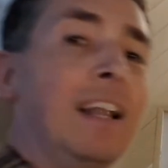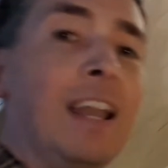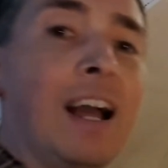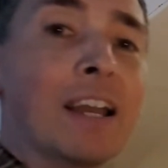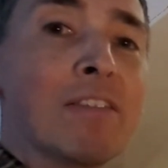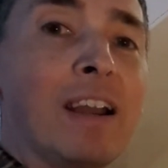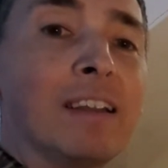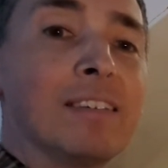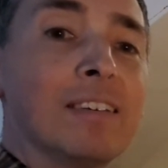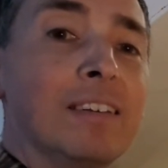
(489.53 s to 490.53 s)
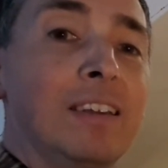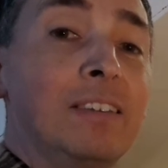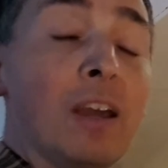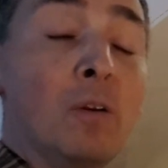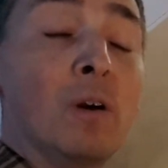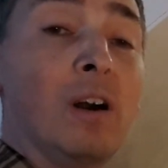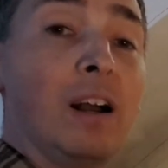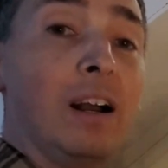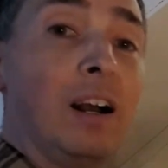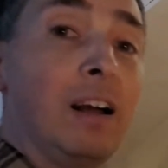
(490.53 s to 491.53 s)
like that. So
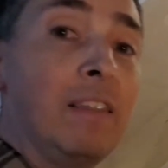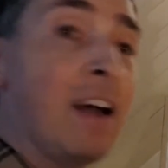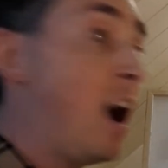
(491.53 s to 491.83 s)
the